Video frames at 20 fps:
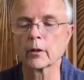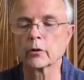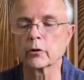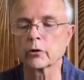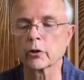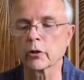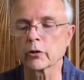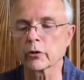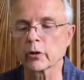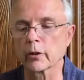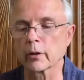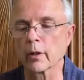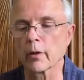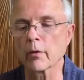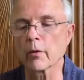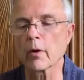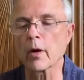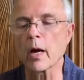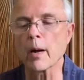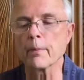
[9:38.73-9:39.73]
Just
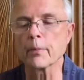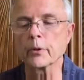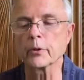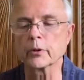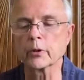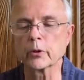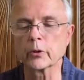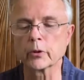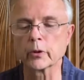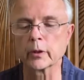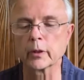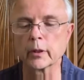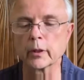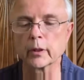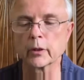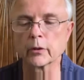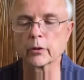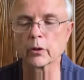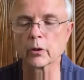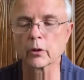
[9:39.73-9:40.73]
another
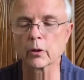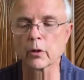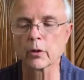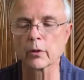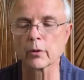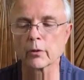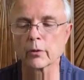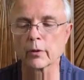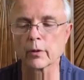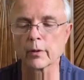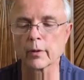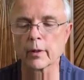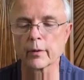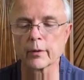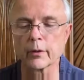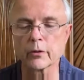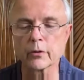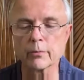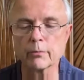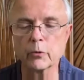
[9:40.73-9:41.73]
opportunity to learn that
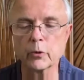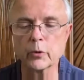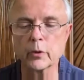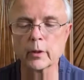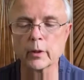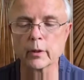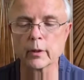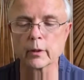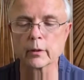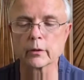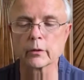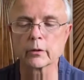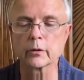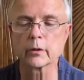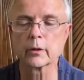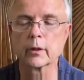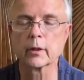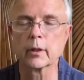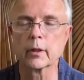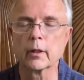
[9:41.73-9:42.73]
this moodiness,
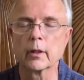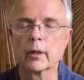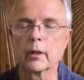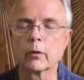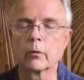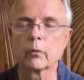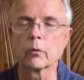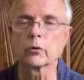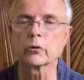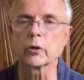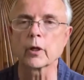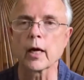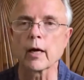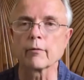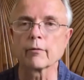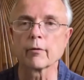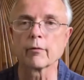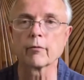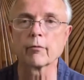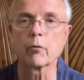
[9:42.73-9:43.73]
which
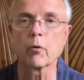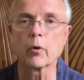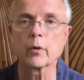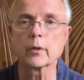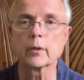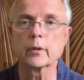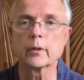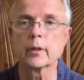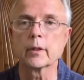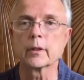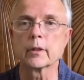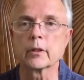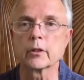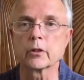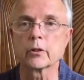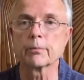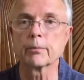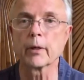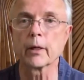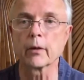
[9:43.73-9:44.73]
I've avoided and
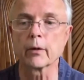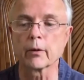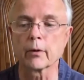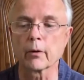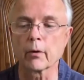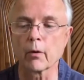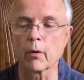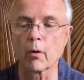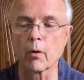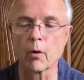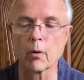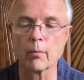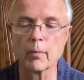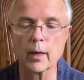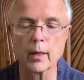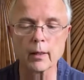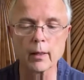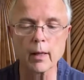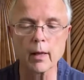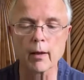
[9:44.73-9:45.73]
despaired all
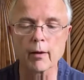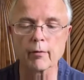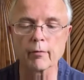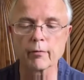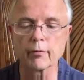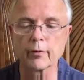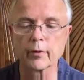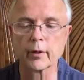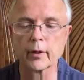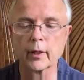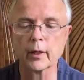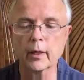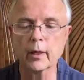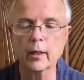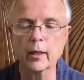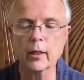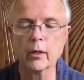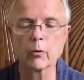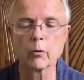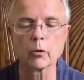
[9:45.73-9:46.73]
my life,
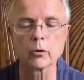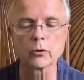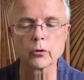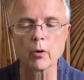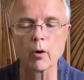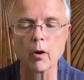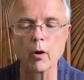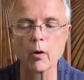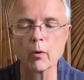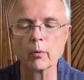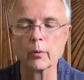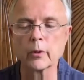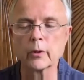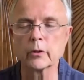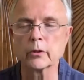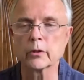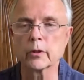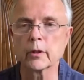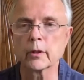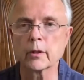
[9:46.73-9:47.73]
was
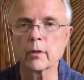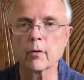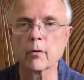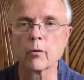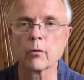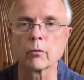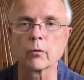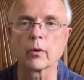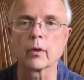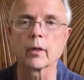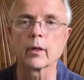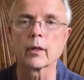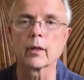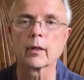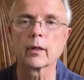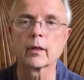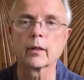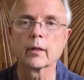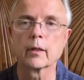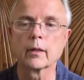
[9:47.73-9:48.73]
always and only
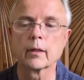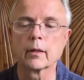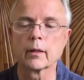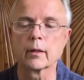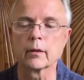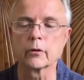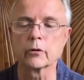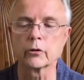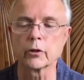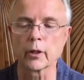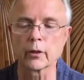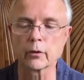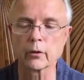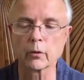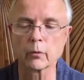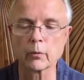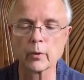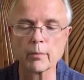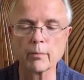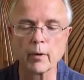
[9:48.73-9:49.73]
a
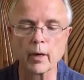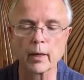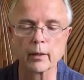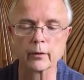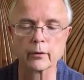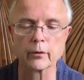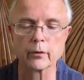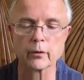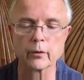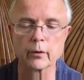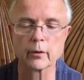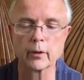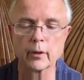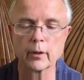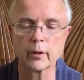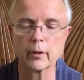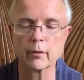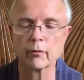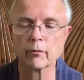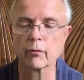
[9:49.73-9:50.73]
gentle reminder
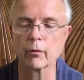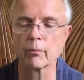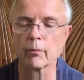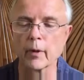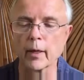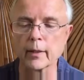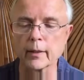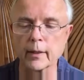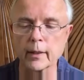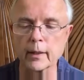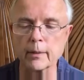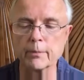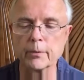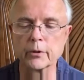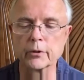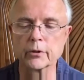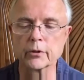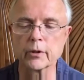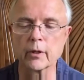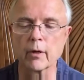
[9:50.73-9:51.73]
from my
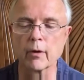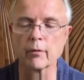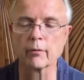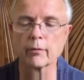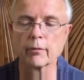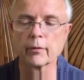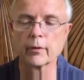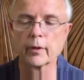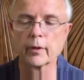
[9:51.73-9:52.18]
deepest self